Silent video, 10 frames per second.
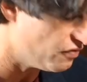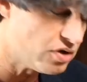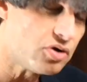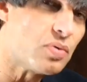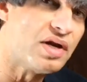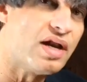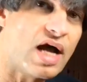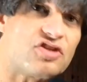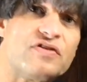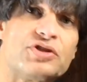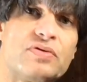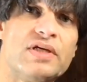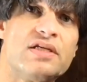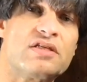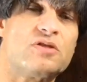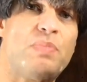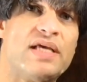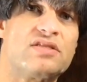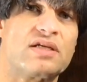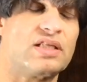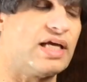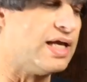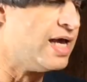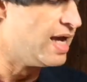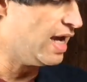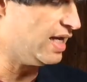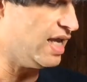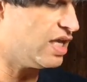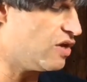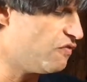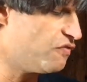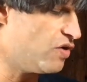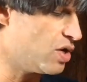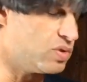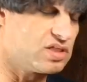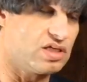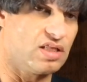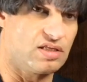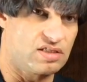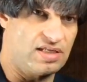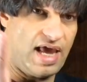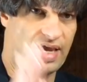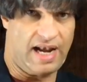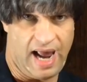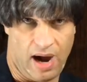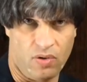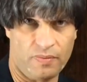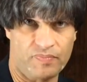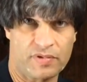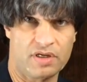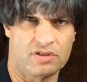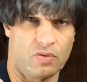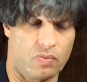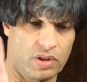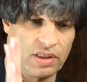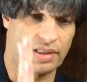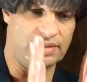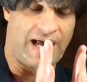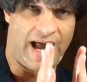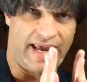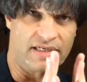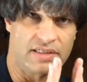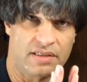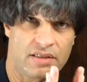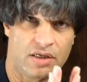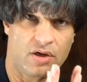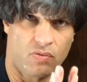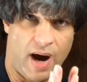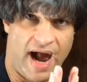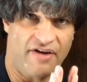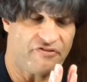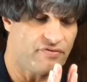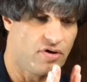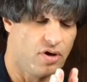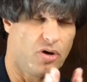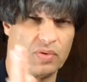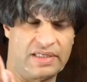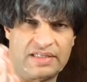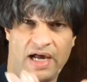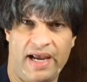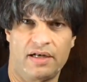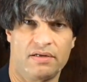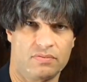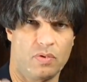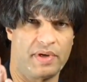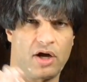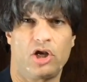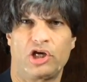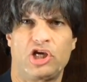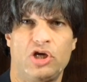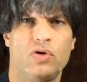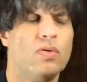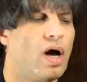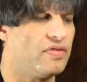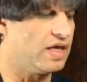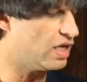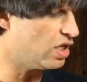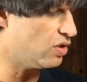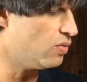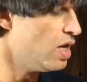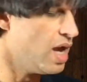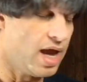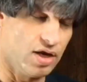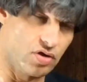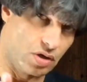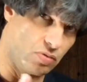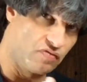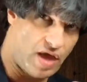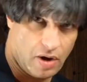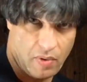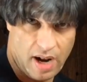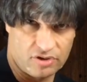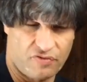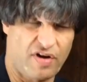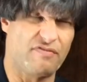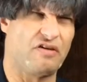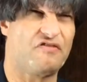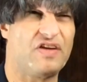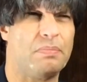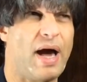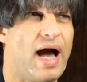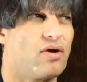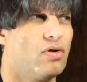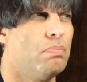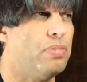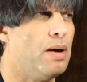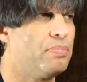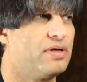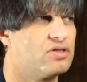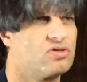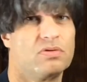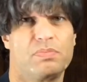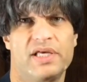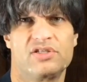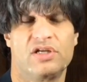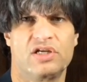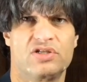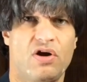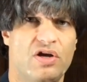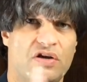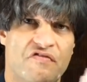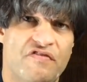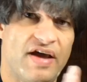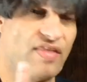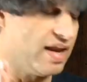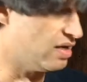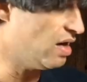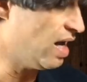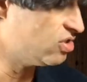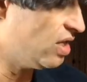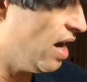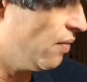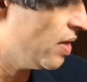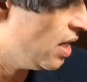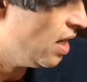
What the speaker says: If you don't know what a notch filter is, it's basically an EQ frequency that's taken out. It's a really tight graph, or really tight what we call a Q on the EQ, and you can move that around. So if you're having feedback or a bump at a certain place in a guitar, you can find that and notch it out.